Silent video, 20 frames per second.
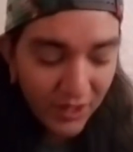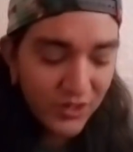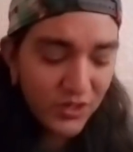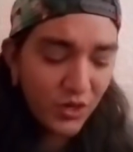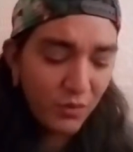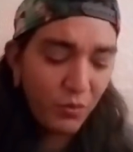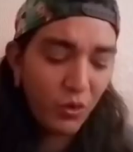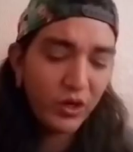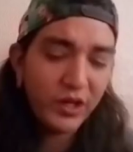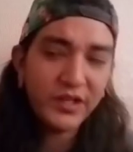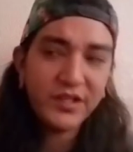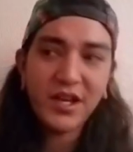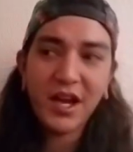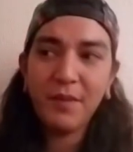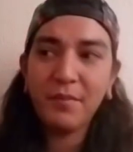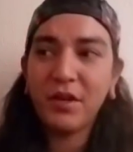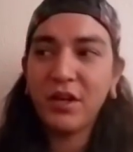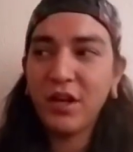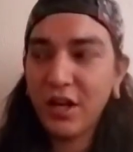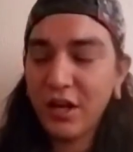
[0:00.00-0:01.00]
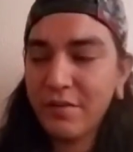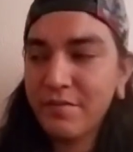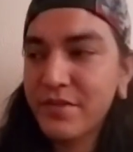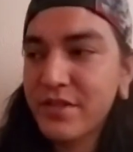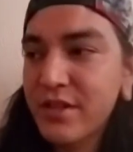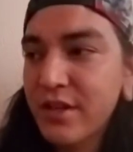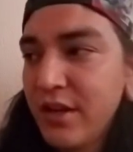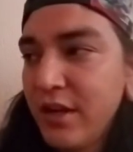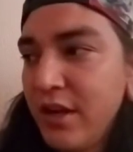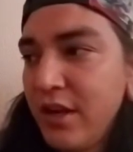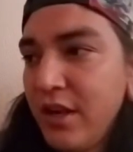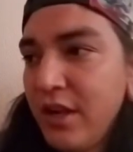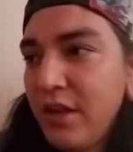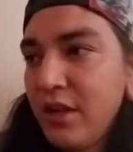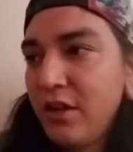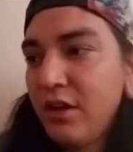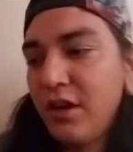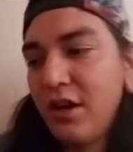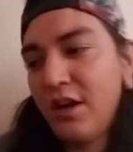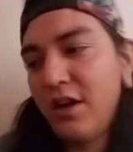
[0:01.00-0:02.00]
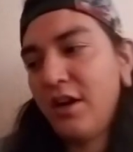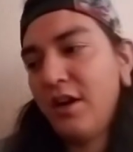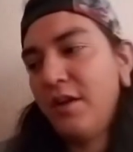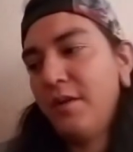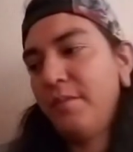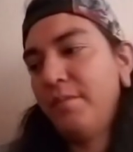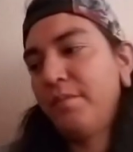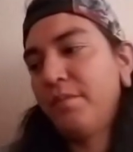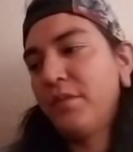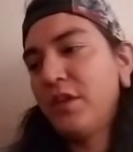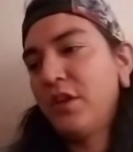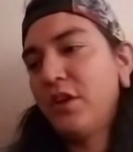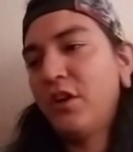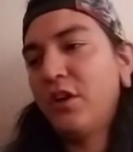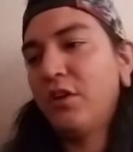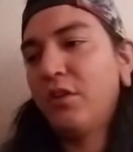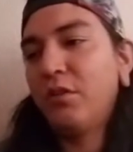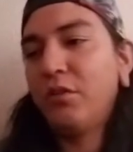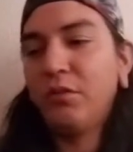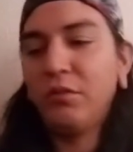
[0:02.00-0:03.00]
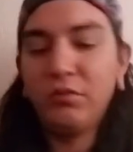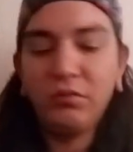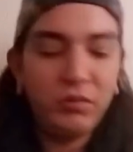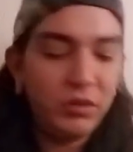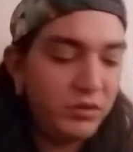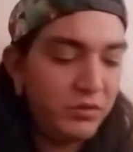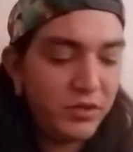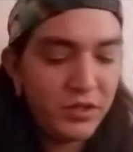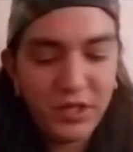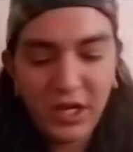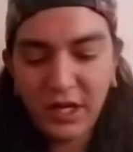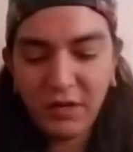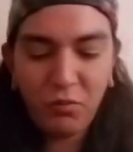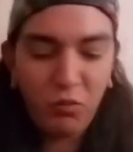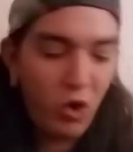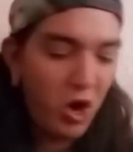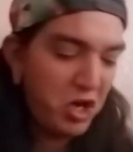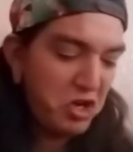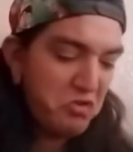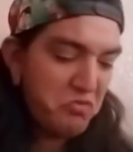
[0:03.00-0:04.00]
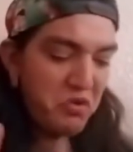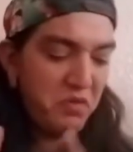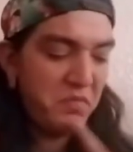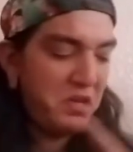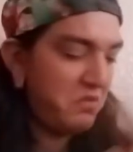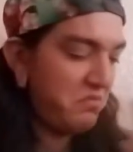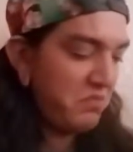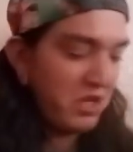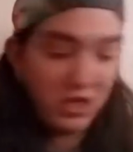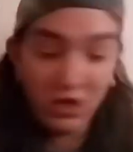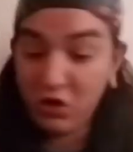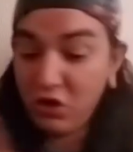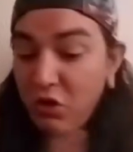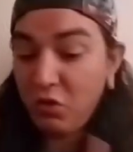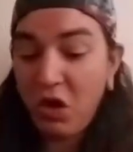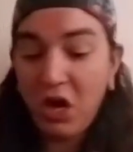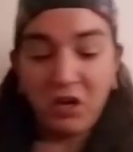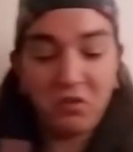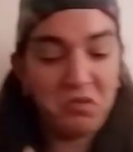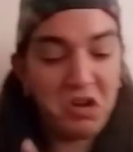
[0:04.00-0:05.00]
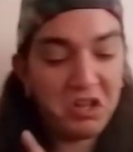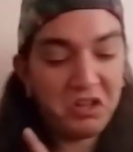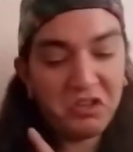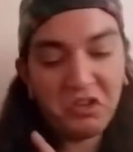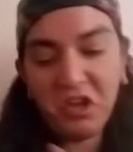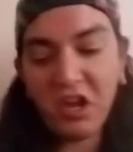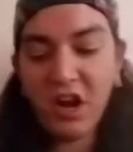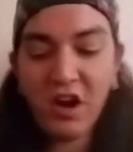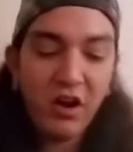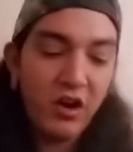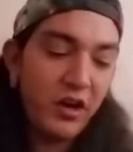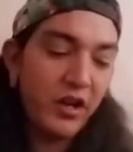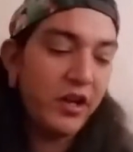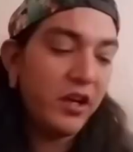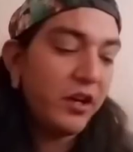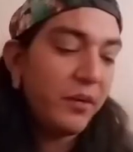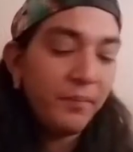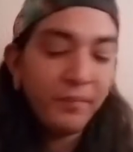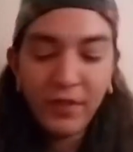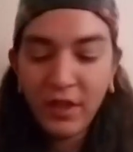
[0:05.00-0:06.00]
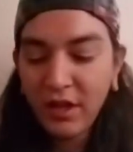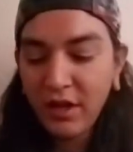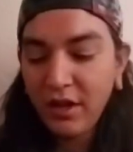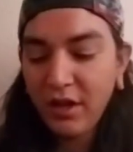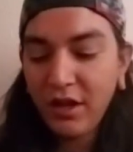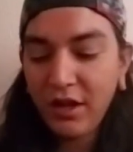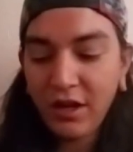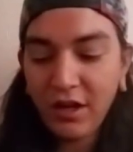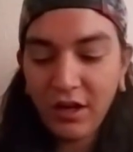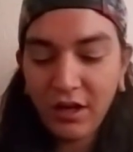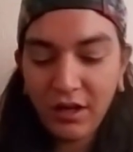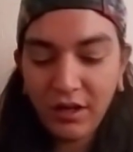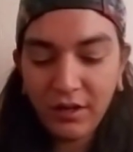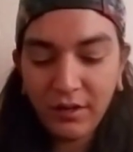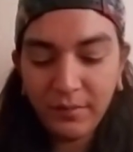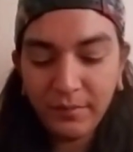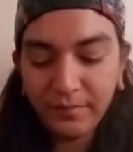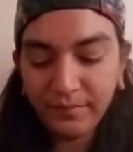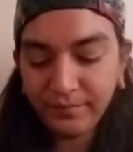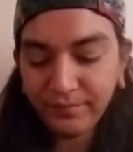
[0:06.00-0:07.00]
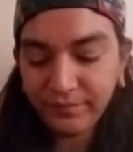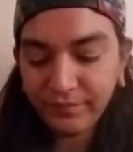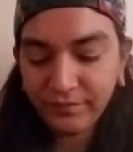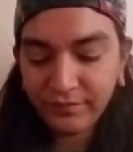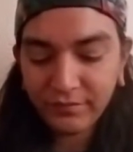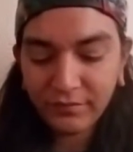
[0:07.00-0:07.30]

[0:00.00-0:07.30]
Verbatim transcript: So morning time comes, um, you know, we're just like walking around, me and my girl walking around a little area, um,